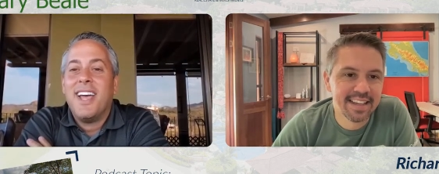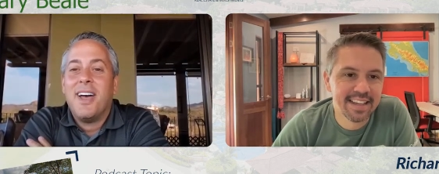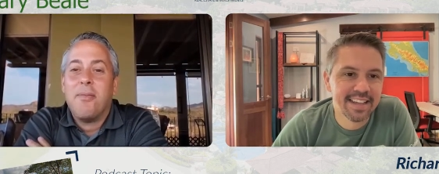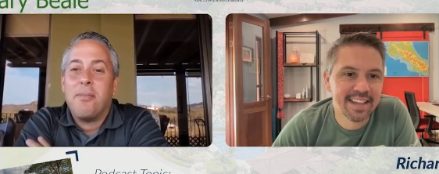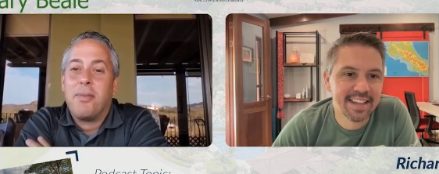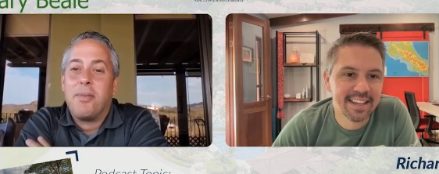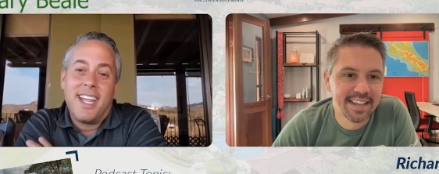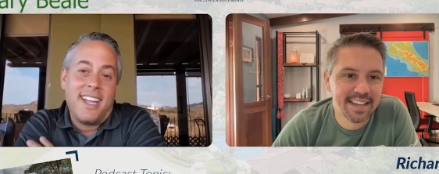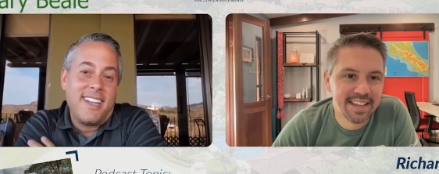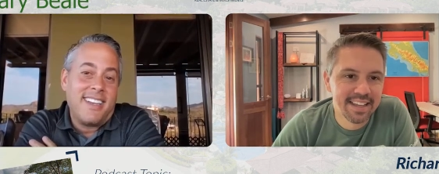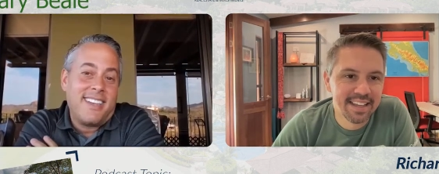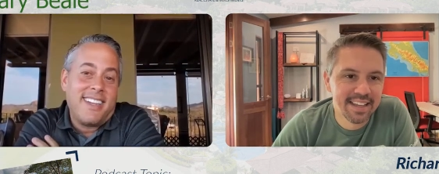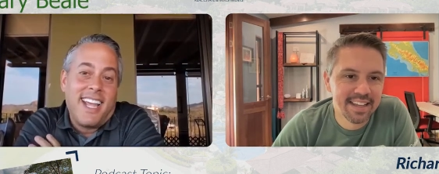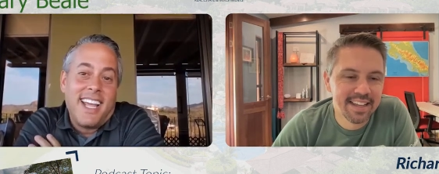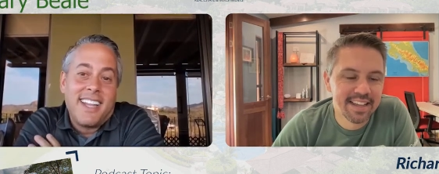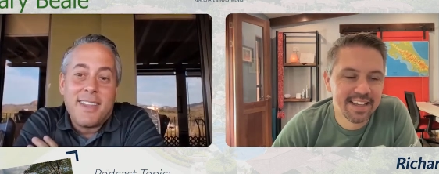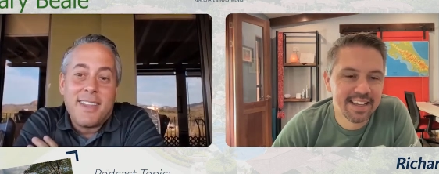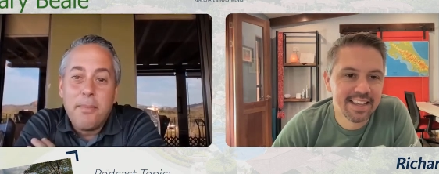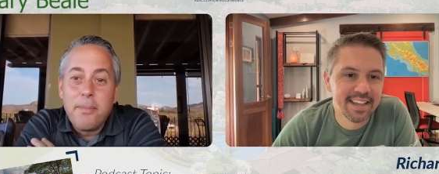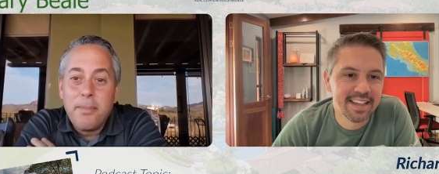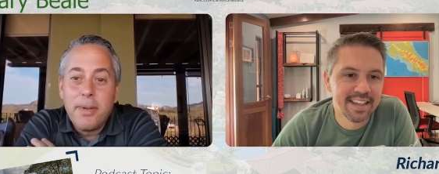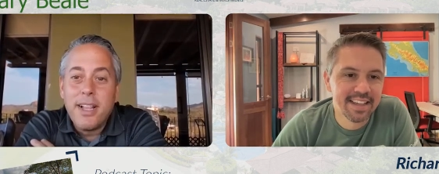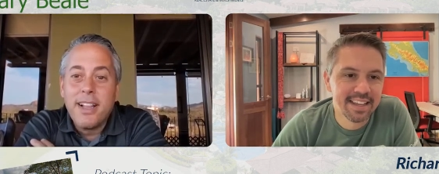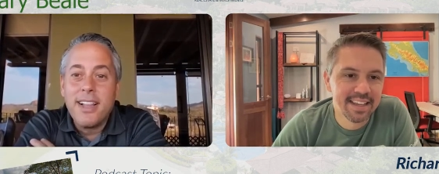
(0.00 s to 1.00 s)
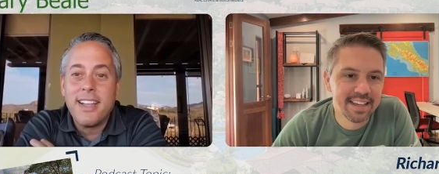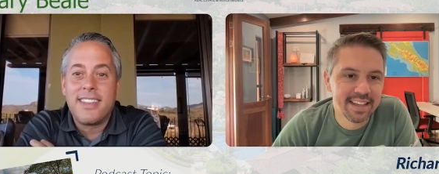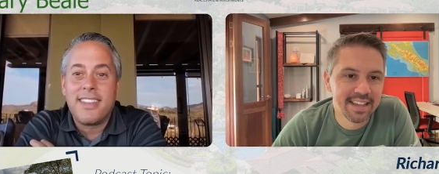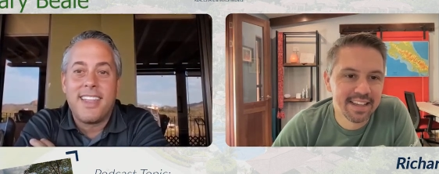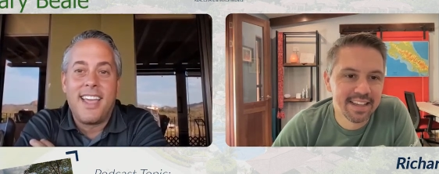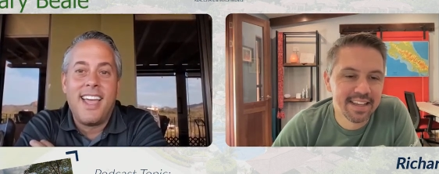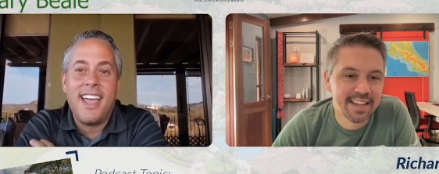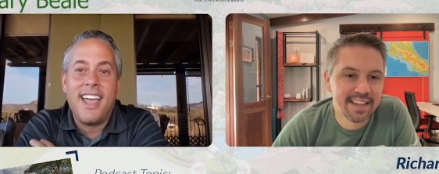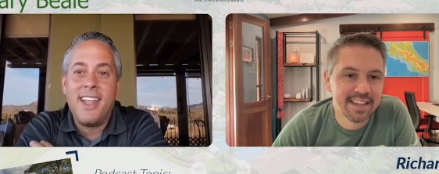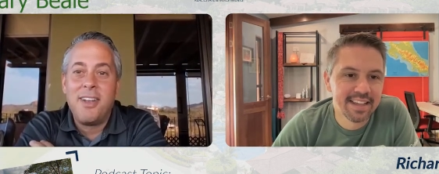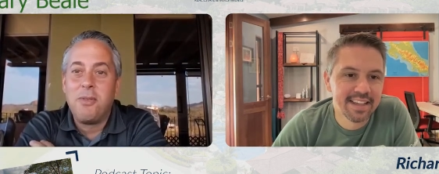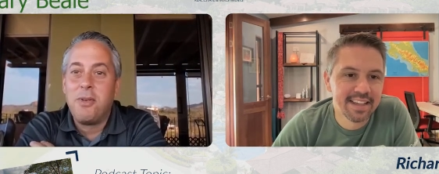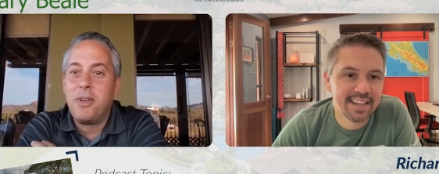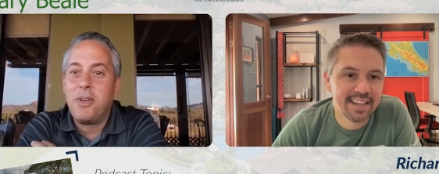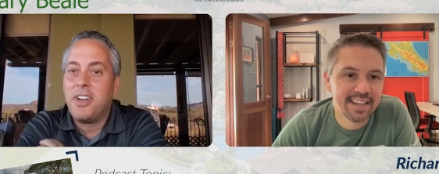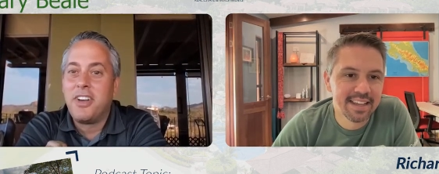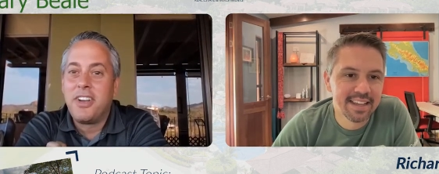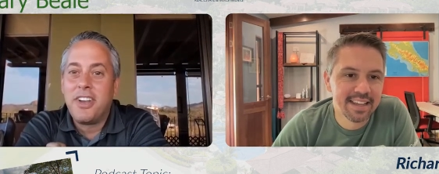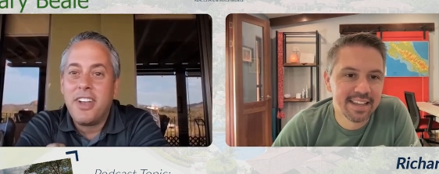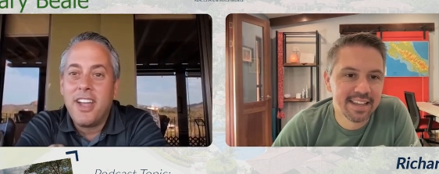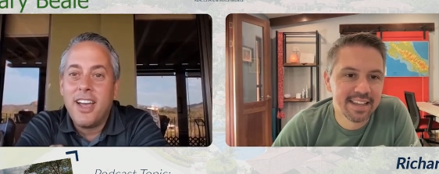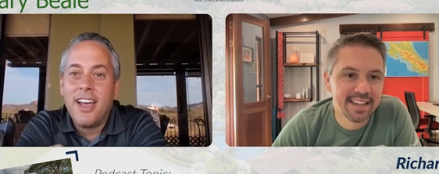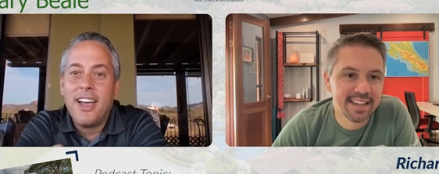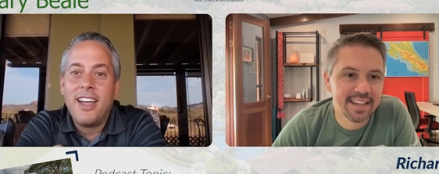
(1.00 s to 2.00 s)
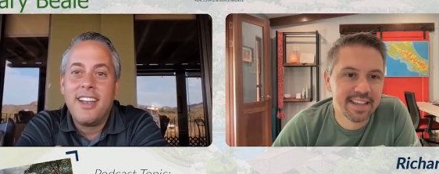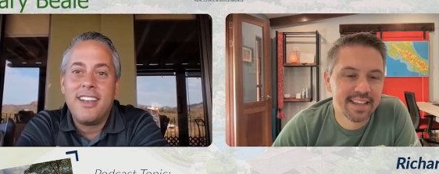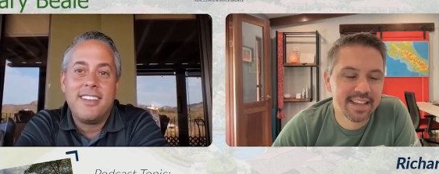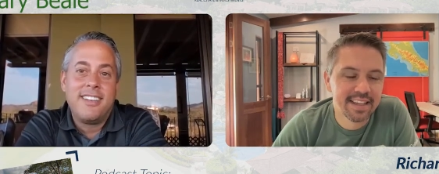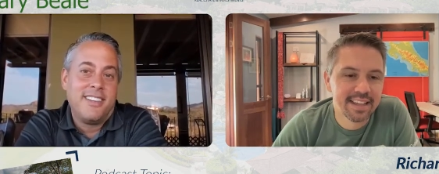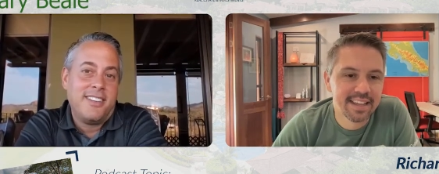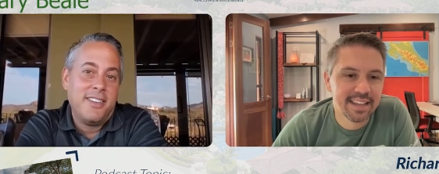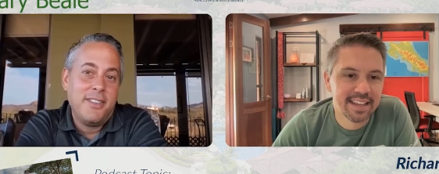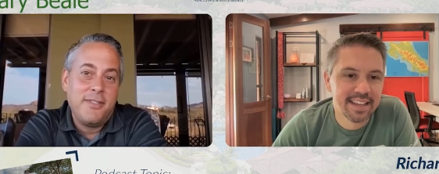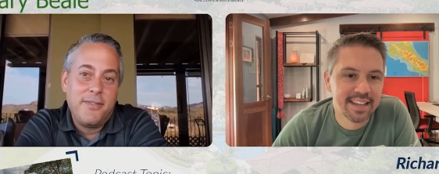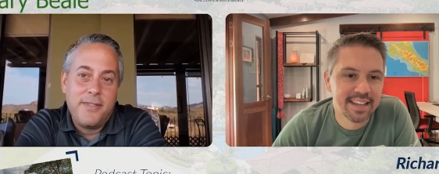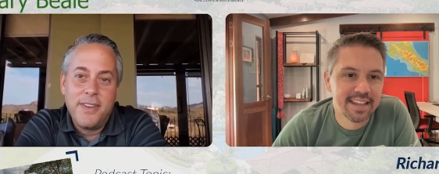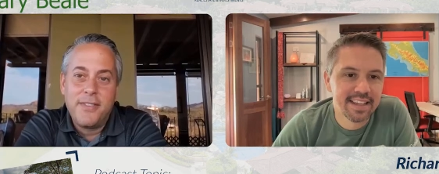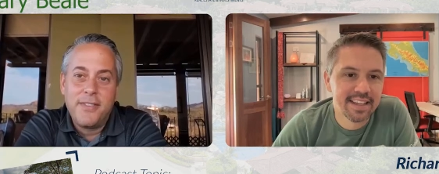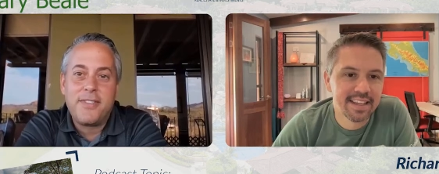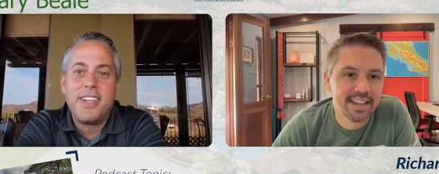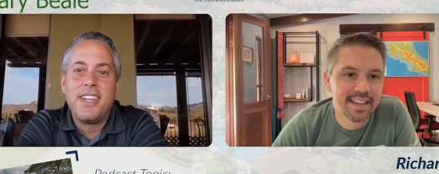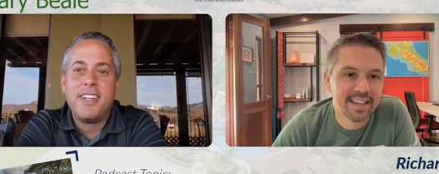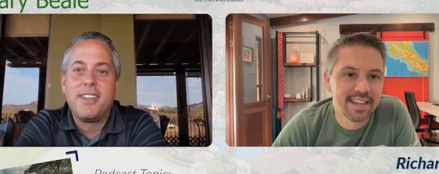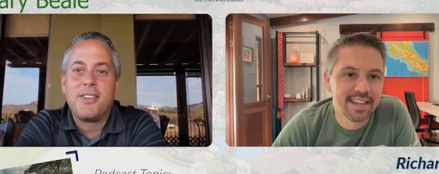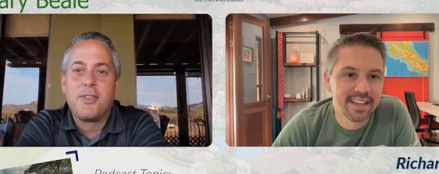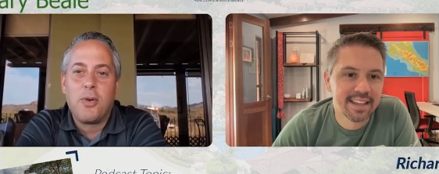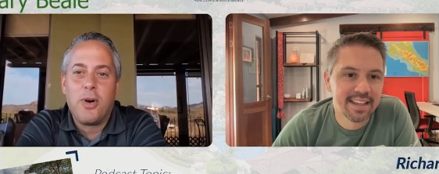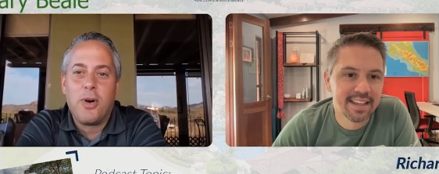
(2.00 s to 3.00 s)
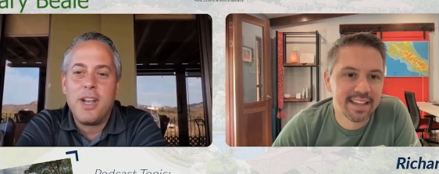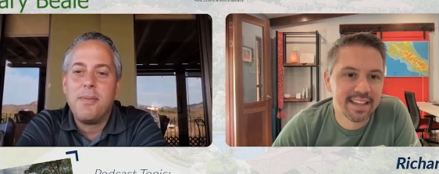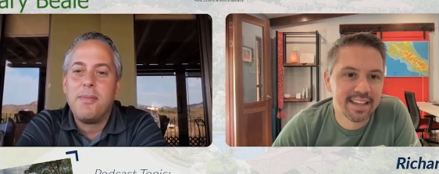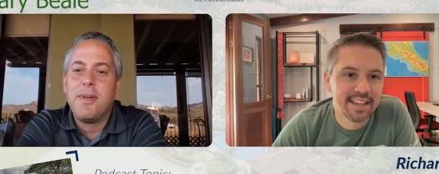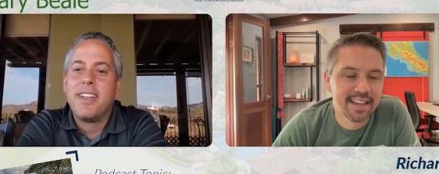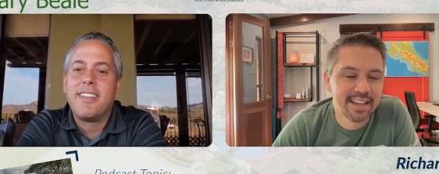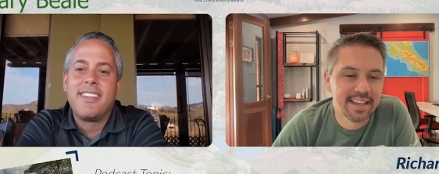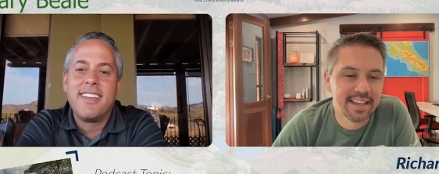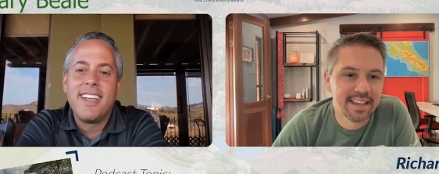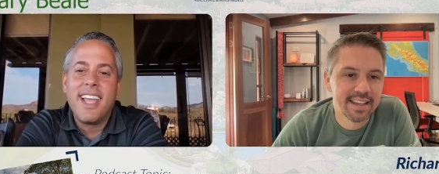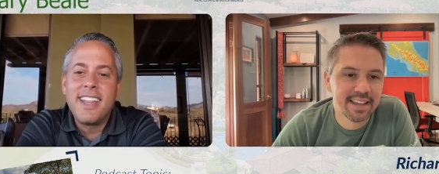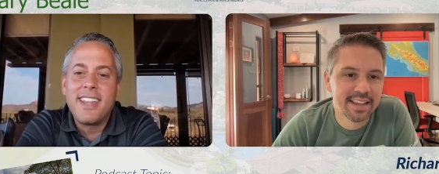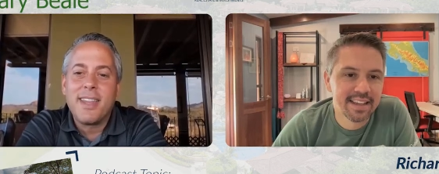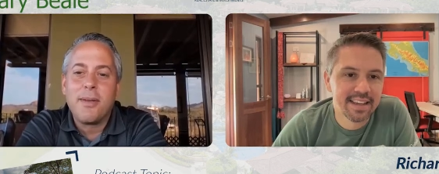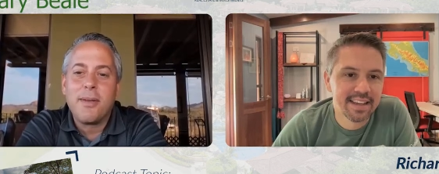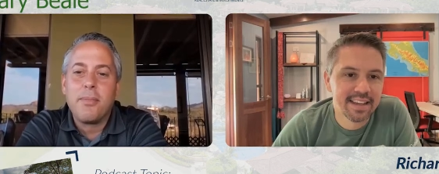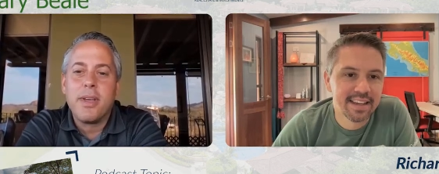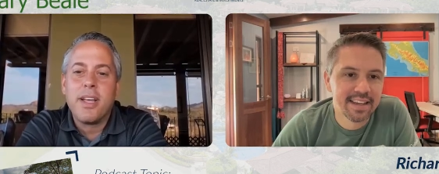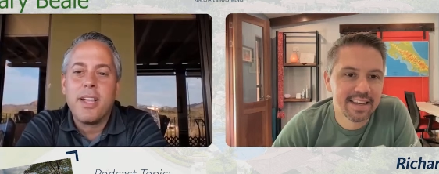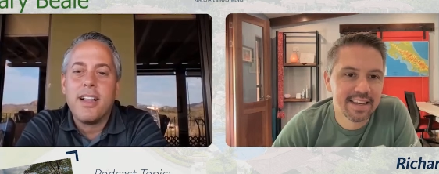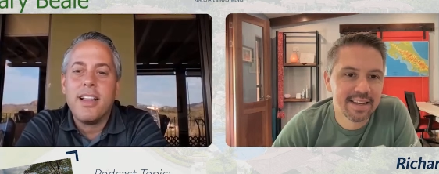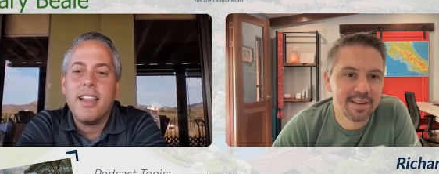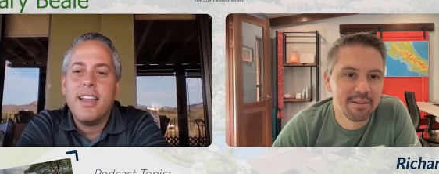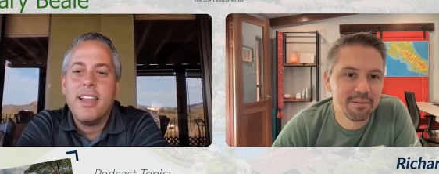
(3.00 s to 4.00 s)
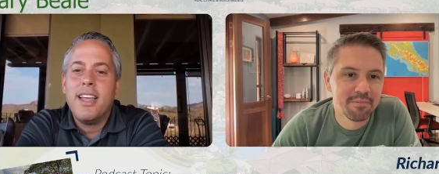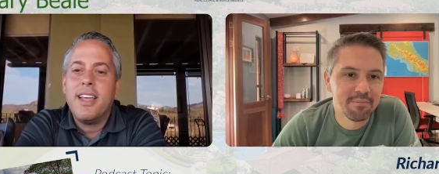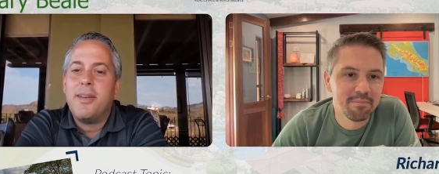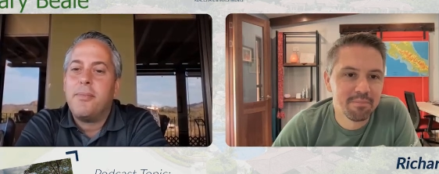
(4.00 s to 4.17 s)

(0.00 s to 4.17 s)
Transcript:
Speaker 1: But then to get the bill at the end, when you're done, you 15, 20 minutes to get the bill